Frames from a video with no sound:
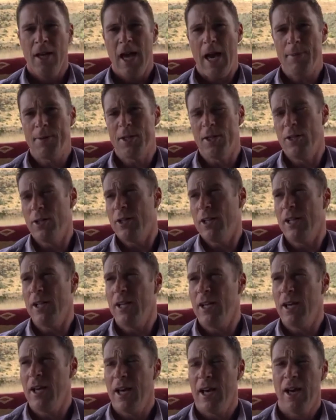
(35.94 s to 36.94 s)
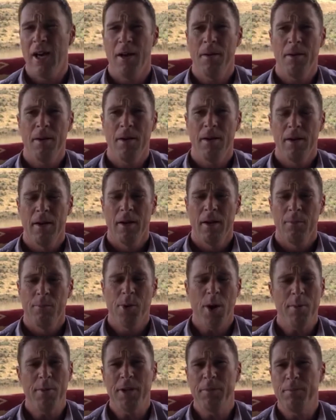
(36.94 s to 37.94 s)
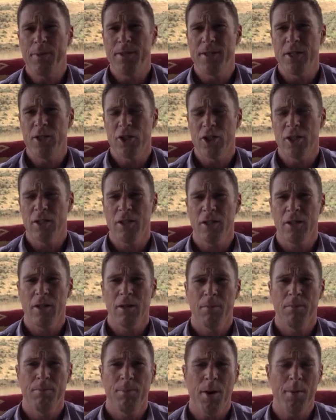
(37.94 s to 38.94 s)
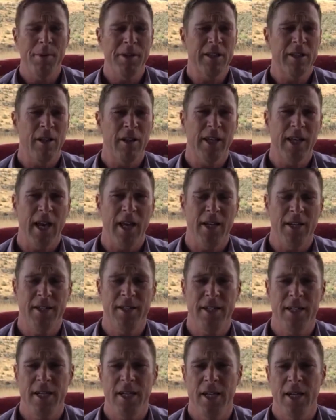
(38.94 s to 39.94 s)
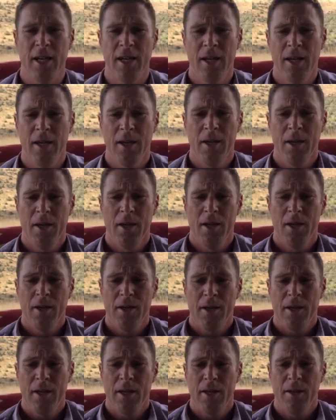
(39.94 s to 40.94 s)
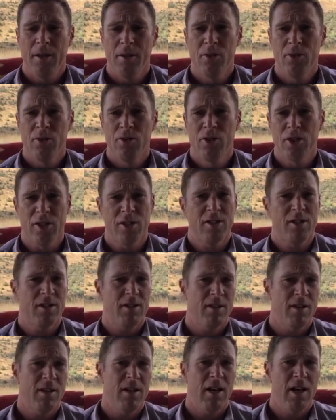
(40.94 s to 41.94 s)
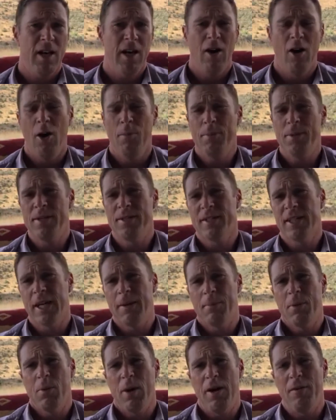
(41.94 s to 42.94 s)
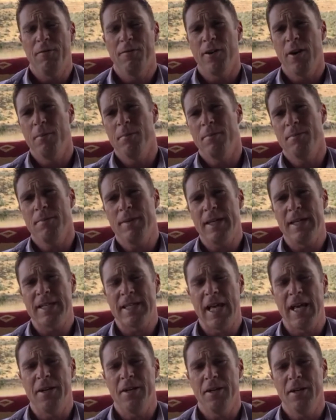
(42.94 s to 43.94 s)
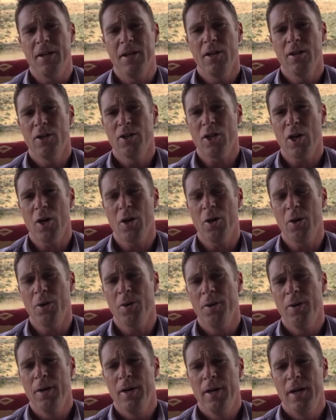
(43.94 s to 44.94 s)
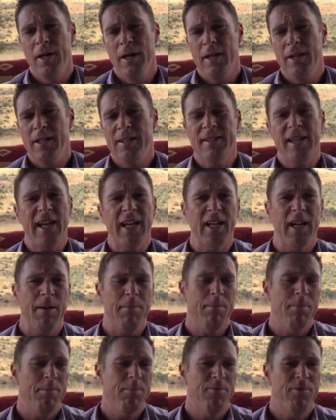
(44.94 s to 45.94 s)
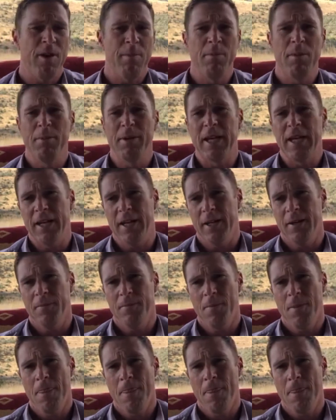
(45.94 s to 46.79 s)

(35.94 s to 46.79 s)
Absolutely. Prominent position, prominent locality, just hop and a skip away from East London. So let's take it up from the beginning.